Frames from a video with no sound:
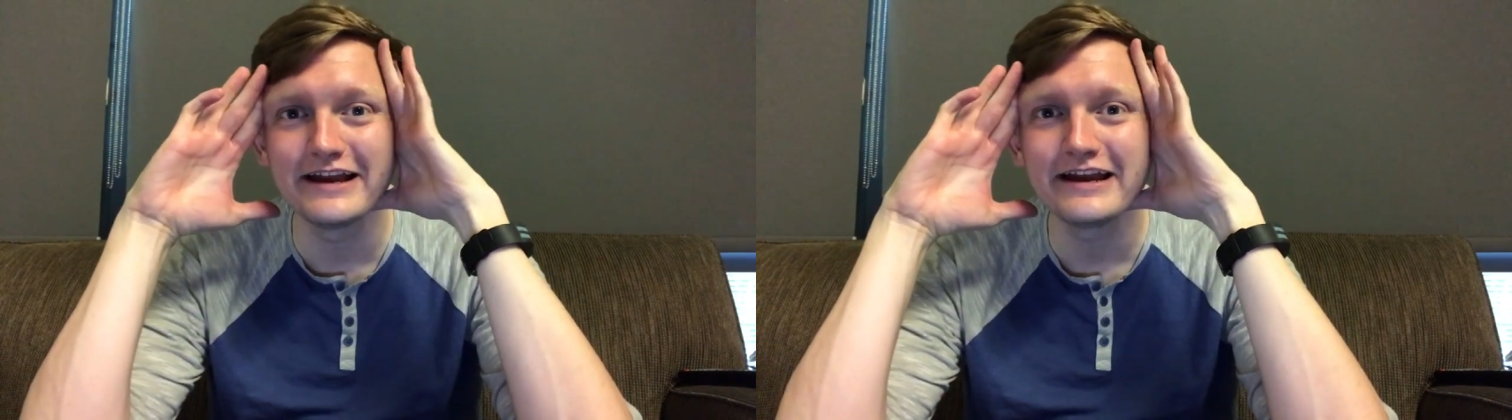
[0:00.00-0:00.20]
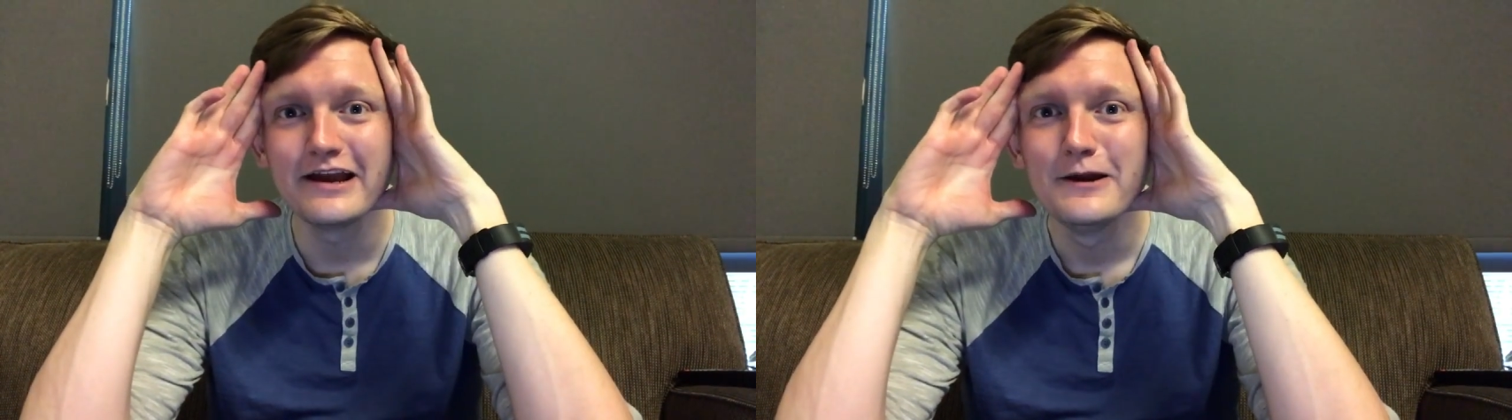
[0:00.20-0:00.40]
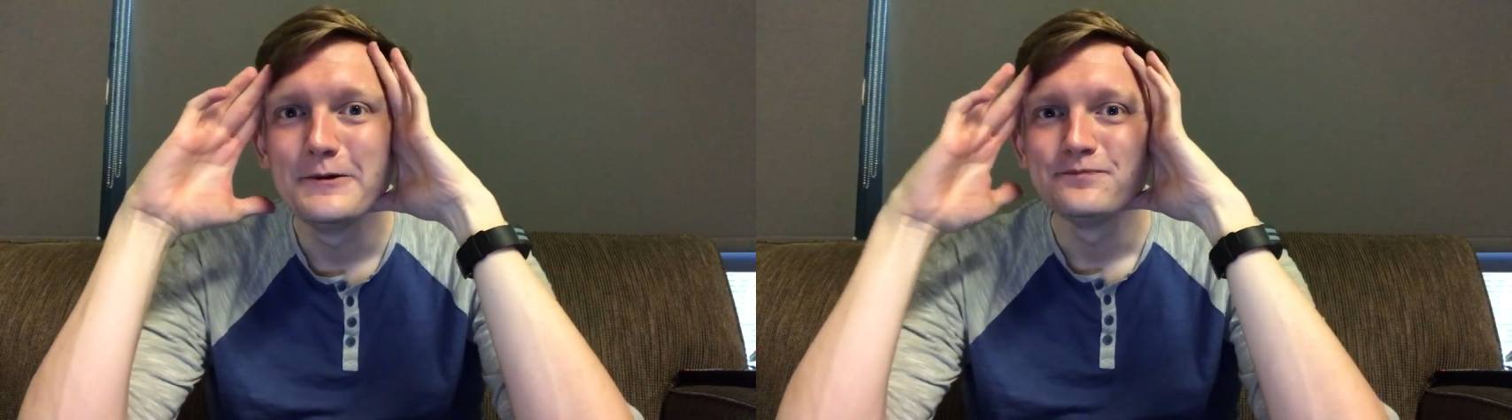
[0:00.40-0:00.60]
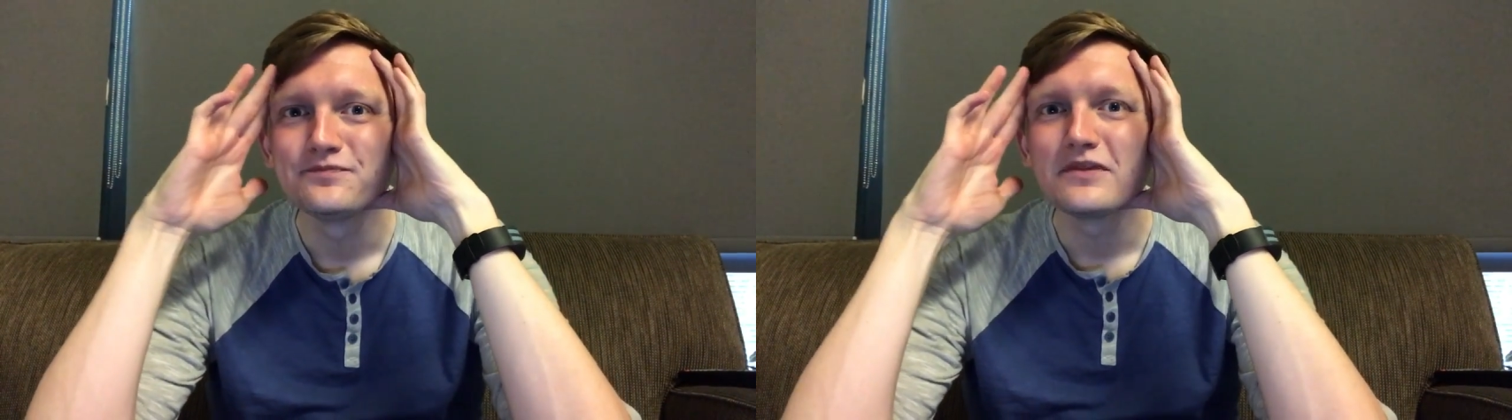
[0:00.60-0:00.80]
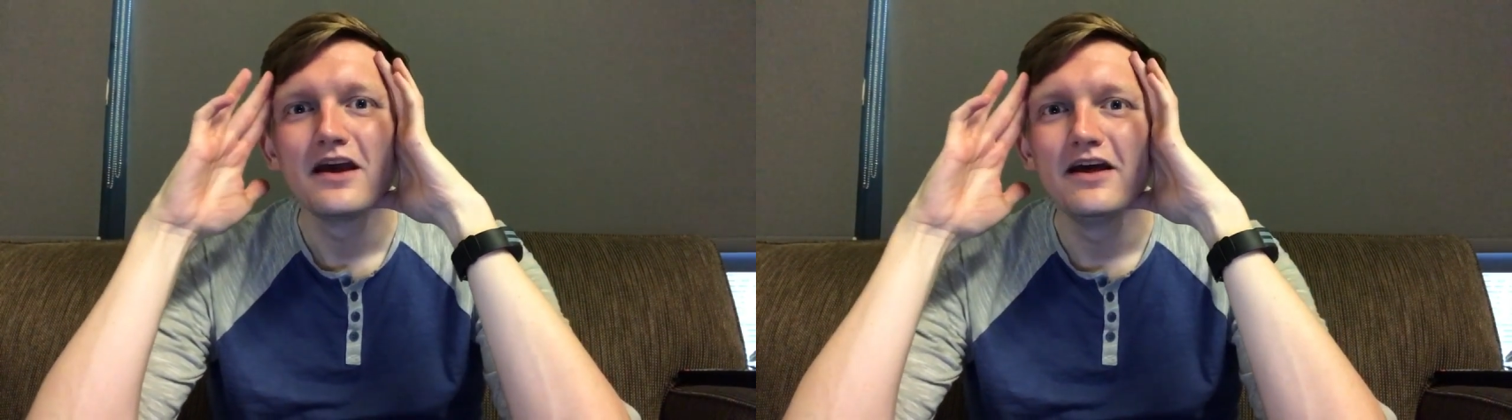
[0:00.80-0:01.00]
like,
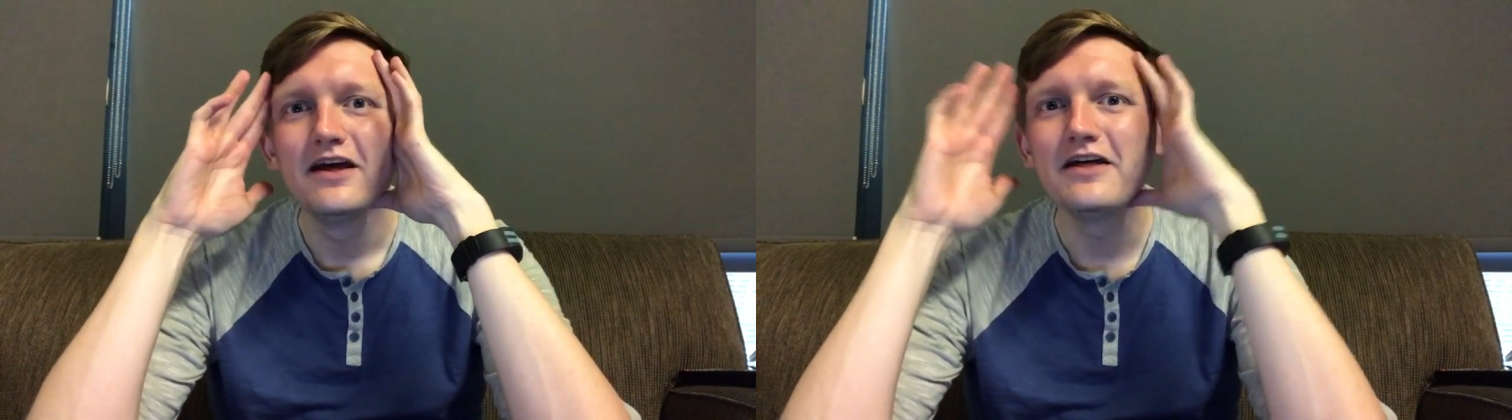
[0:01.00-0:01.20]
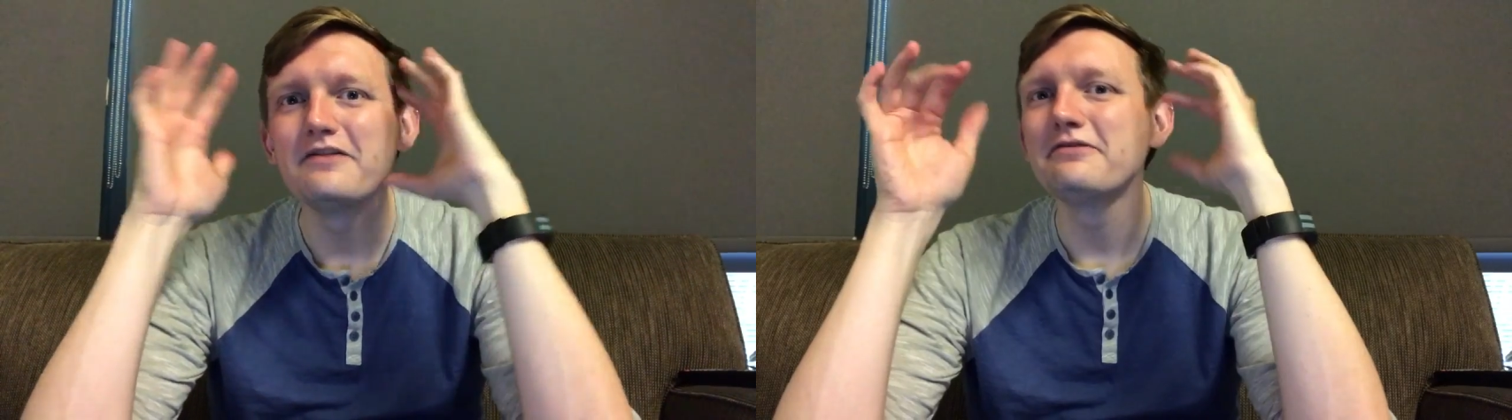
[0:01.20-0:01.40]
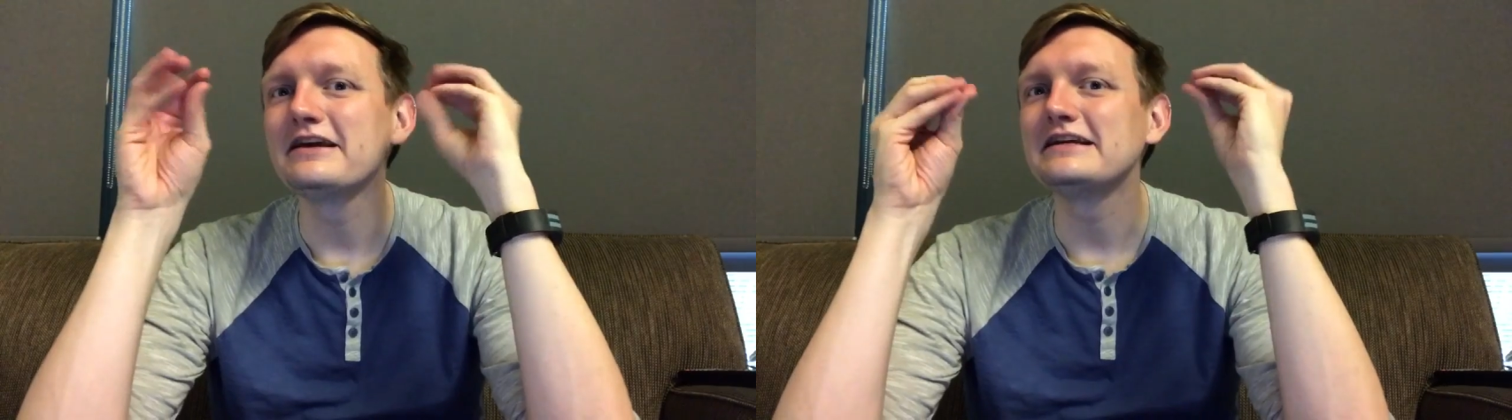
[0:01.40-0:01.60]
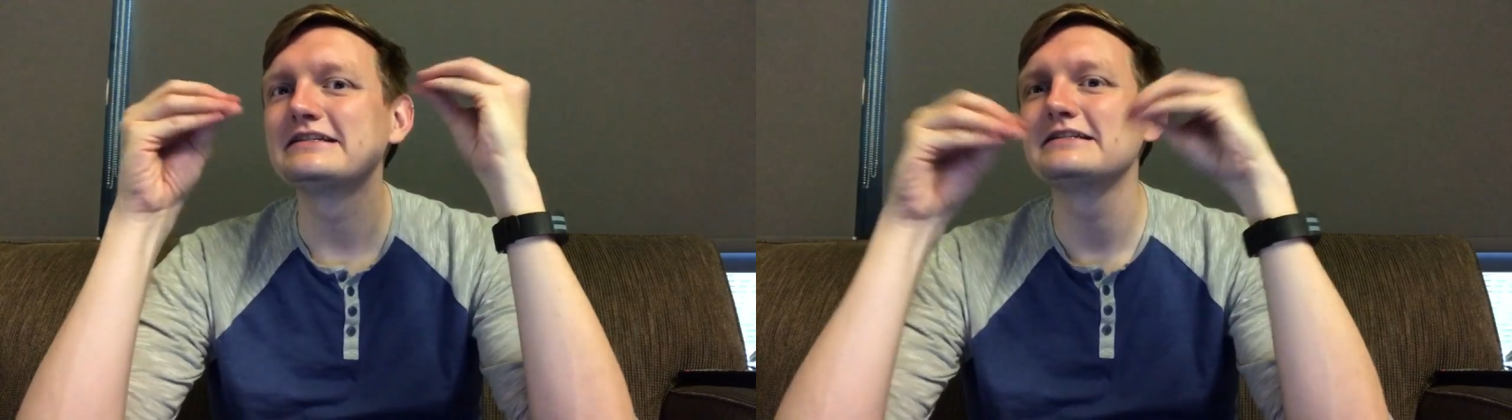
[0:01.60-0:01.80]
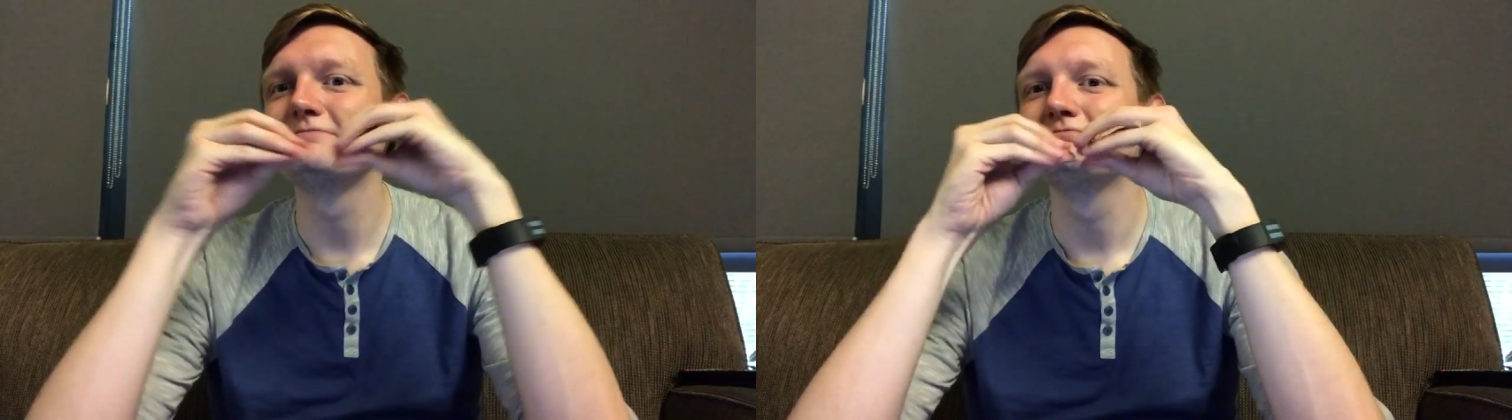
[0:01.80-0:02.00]

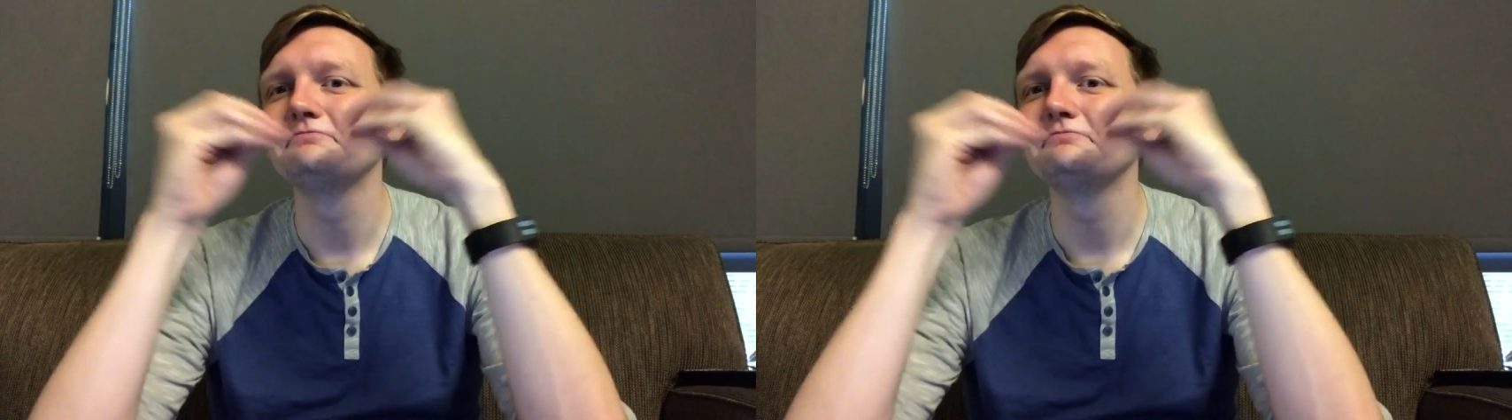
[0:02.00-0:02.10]
these